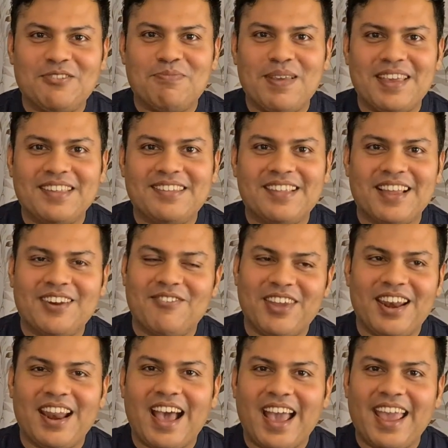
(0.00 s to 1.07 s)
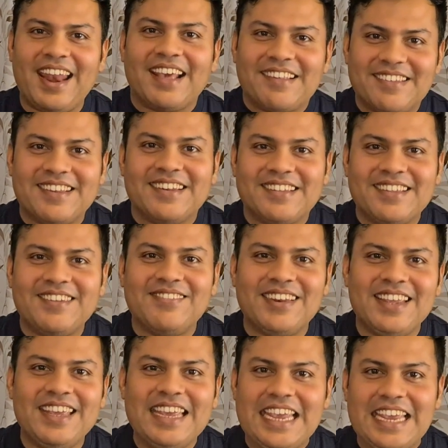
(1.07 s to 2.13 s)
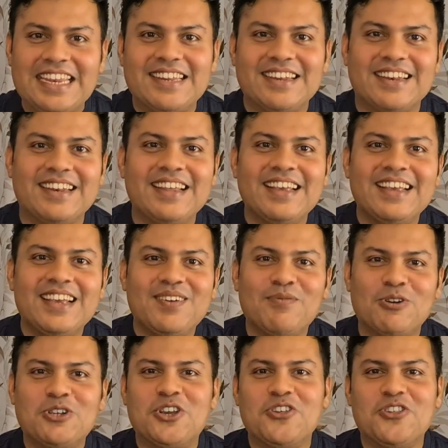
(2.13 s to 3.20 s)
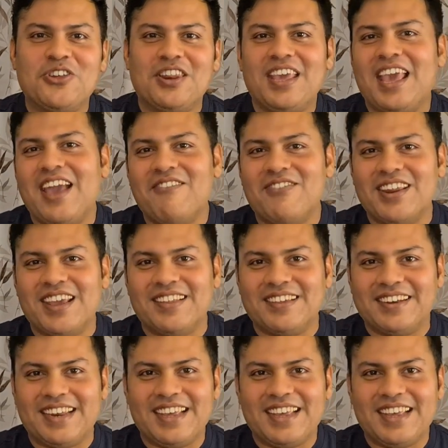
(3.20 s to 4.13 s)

Uzbekistan when I had extensively eaten Moshkichiri every other